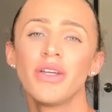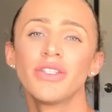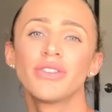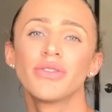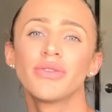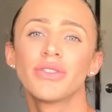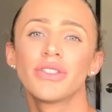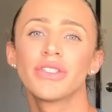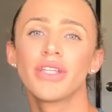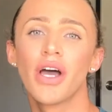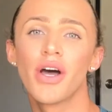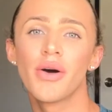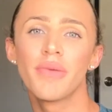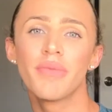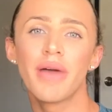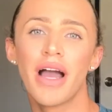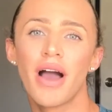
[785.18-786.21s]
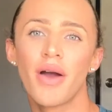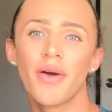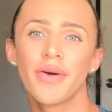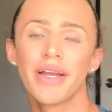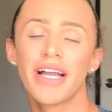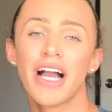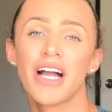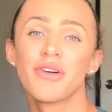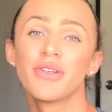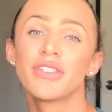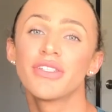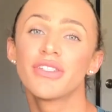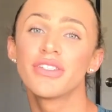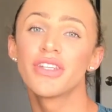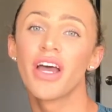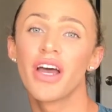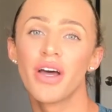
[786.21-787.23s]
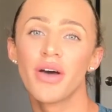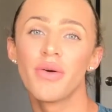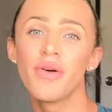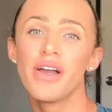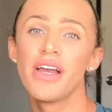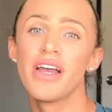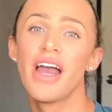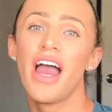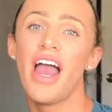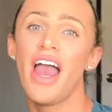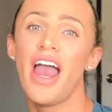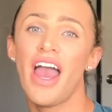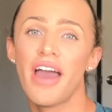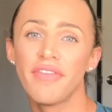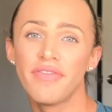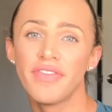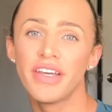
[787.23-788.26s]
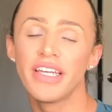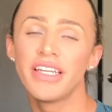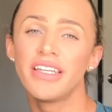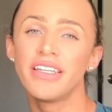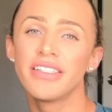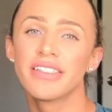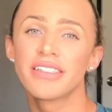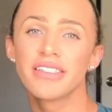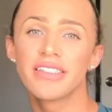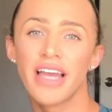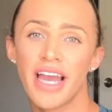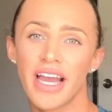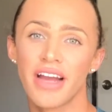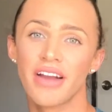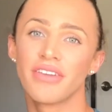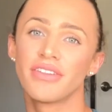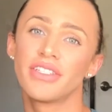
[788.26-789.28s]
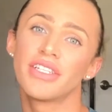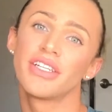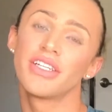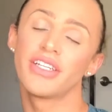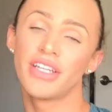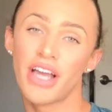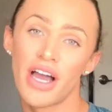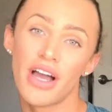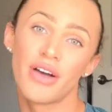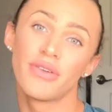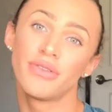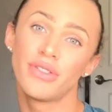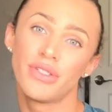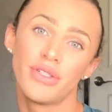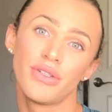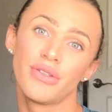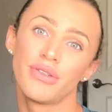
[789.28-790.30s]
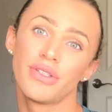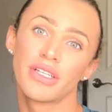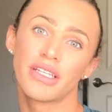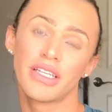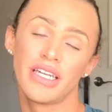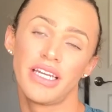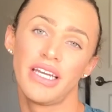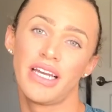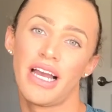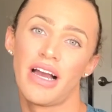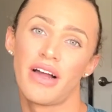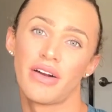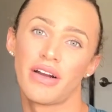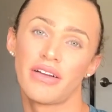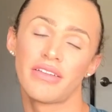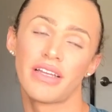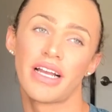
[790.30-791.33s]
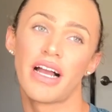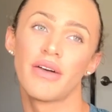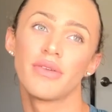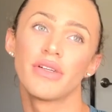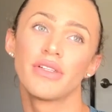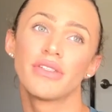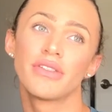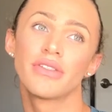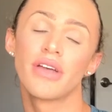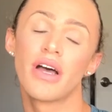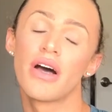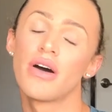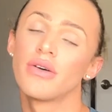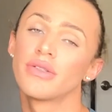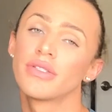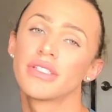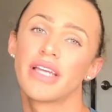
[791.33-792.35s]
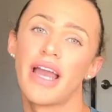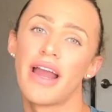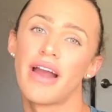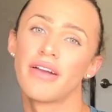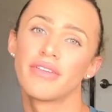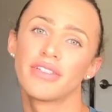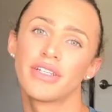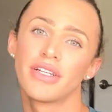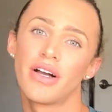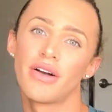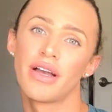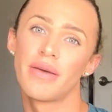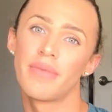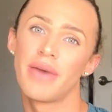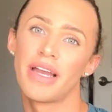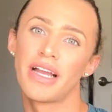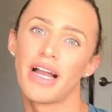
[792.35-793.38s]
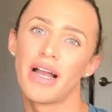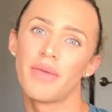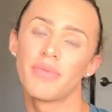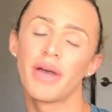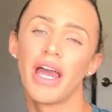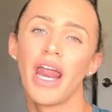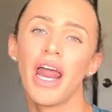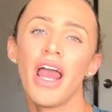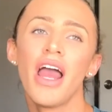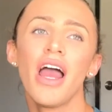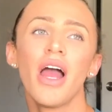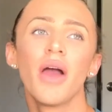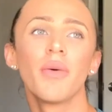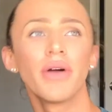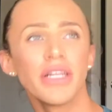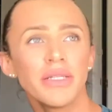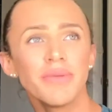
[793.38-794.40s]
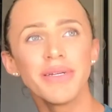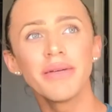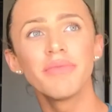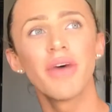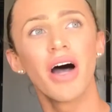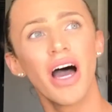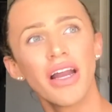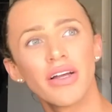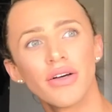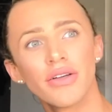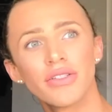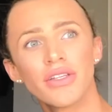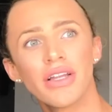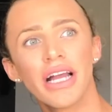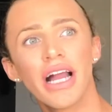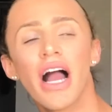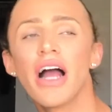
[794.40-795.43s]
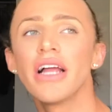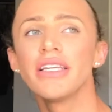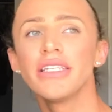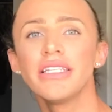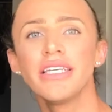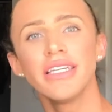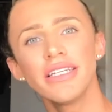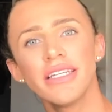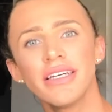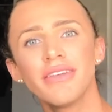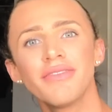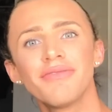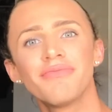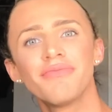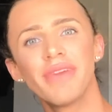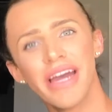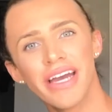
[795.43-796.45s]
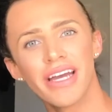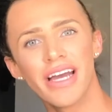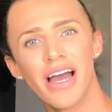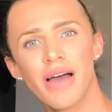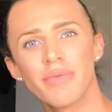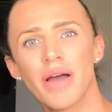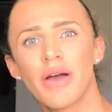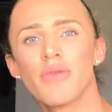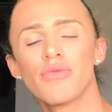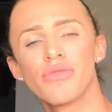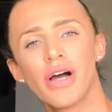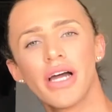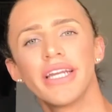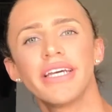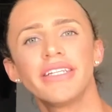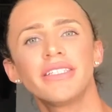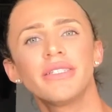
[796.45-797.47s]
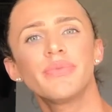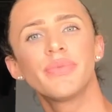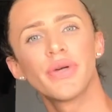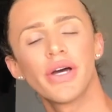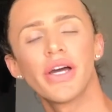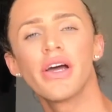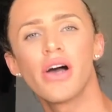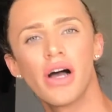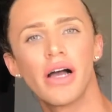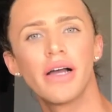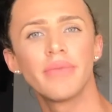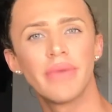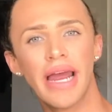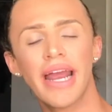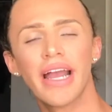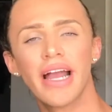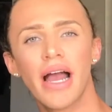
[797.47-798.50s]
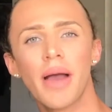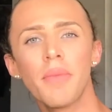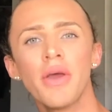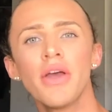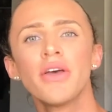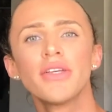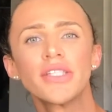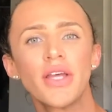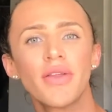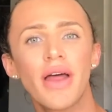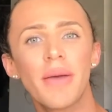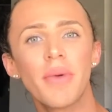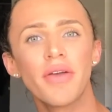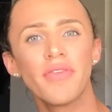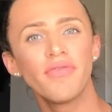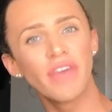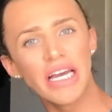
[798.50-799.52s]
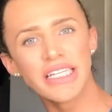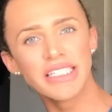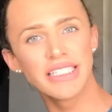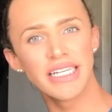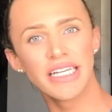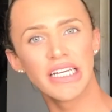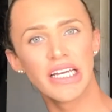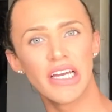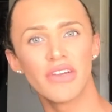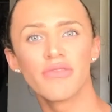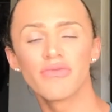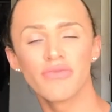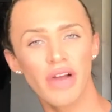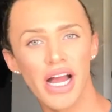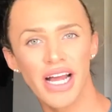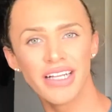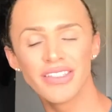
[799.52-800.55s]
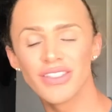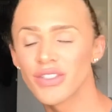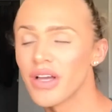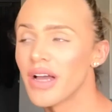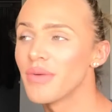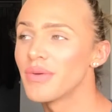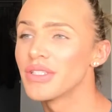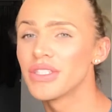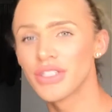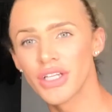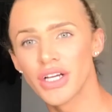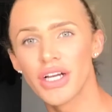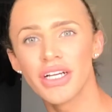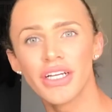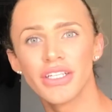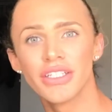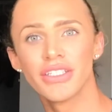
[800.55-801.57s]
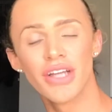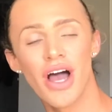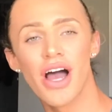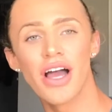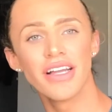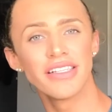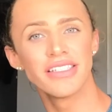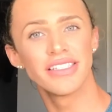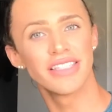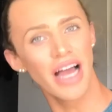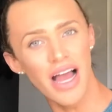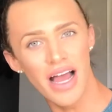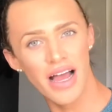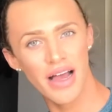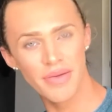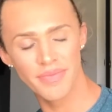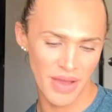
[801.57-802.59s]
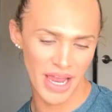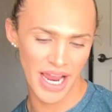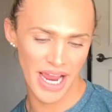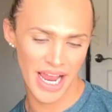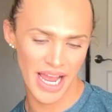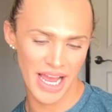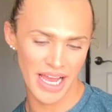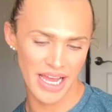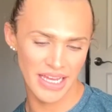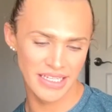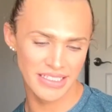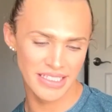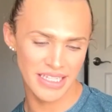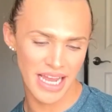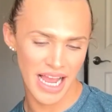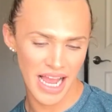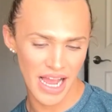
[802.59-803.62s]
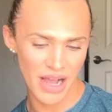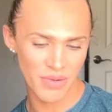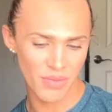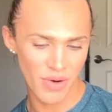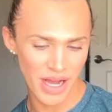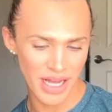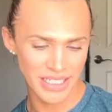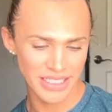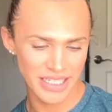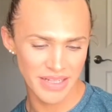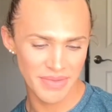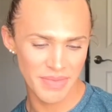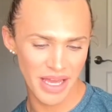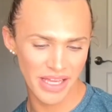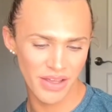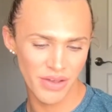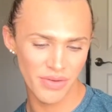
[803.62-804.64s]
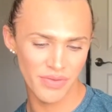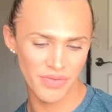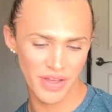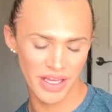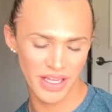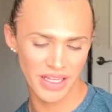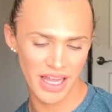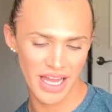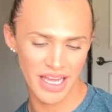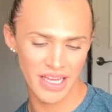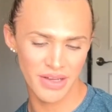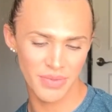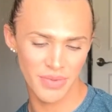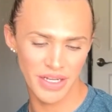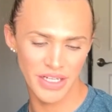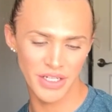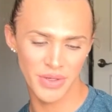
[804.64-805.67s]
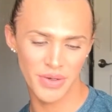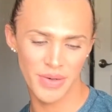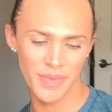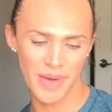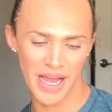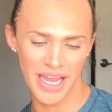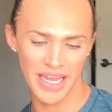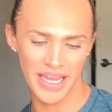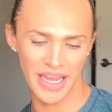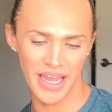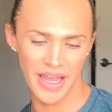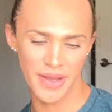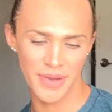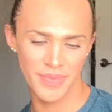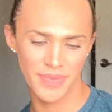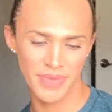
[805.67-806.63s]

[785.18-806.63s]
She was so empowering. I was so effing scared to go to the Clinique counter. Like, I was so scared to go get makeup. But I wanted to be a model, so like, I needed makeup. I wanted to put on makeup so that my face didn't get red, so I would look not dumb. And what did it make you feel like when you were buying it?